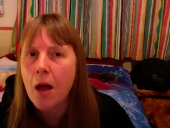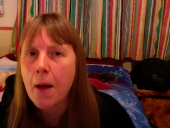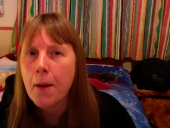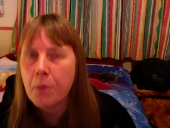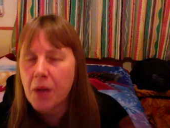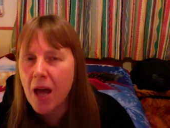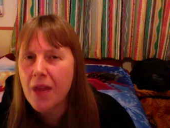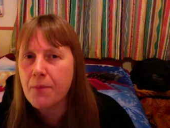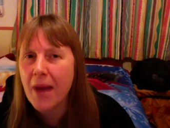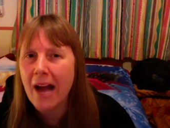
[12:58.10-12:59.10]

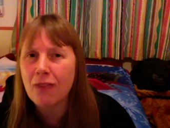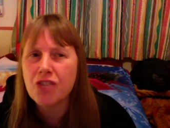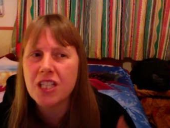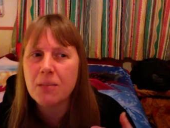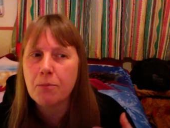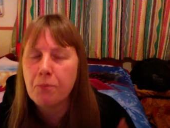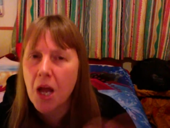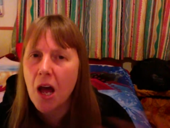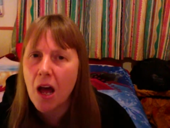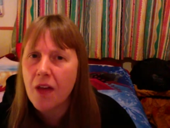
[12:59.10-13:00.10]
the boundaries and
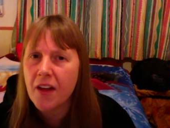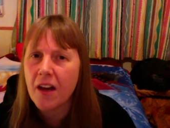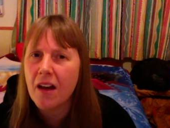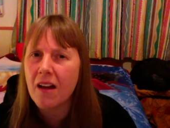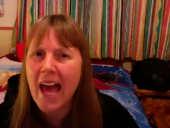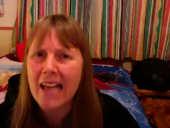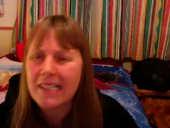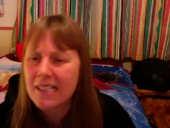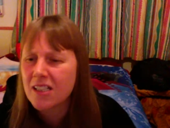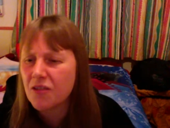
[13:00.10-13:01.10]
blur the
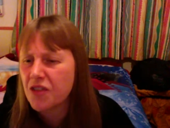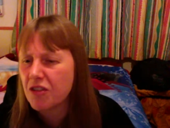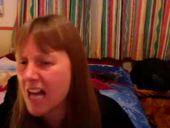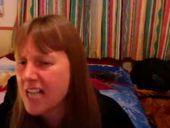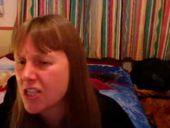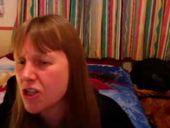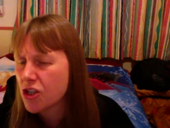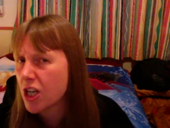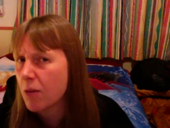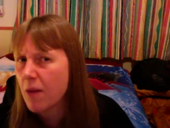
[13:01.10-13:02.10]
essence of the
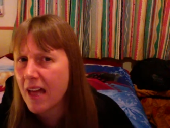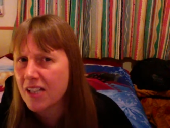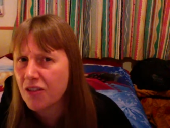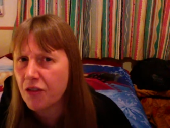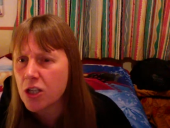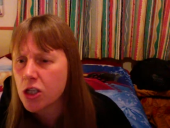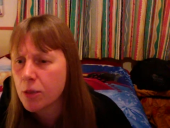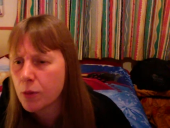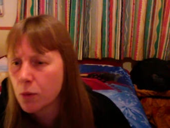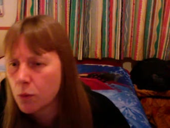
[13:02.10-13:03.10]
relationship, whether that's
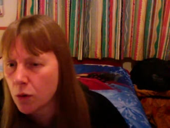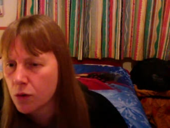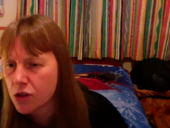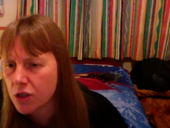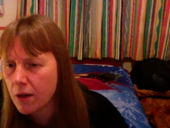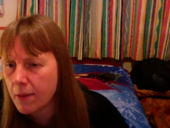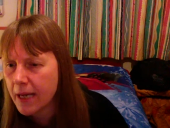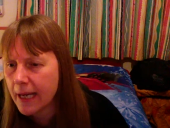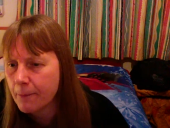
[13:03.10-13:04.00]
friendship or more. Do you know what I mean?